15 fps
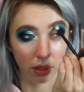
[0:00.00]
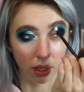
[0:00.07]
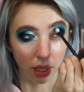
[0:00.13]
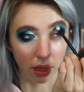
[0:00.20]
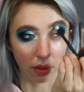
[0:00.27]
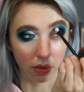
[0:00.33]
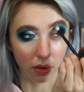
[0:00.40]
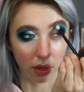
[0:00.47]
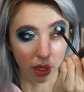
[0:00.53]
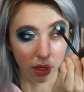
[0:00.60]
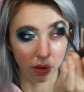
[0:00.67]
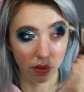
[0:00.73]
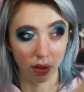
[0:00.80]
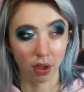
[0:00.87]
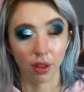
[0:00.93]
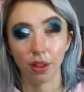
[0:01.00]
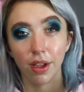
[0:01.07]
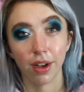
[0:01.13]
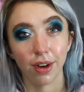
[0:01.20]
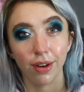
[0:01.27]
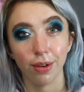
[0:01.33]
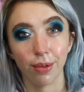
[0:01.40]
Yeah, that's all I had to say on
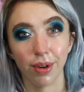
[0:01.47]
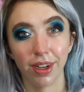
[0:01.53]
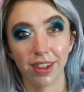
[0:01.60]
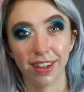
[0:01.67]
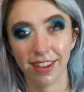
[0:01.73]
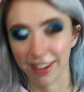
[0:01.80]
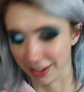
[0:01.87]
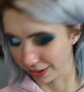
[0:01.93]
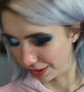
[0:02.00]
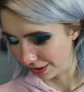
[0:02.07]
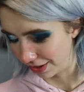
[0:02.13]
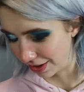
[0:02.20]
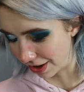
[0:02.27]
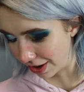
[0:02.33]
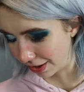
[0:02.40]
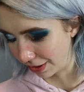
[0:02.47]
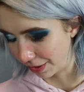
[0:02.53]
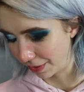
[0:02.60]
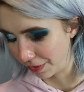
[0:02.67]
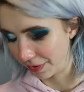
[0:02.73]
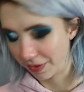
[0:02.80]
that. I don't know why I continued to talk.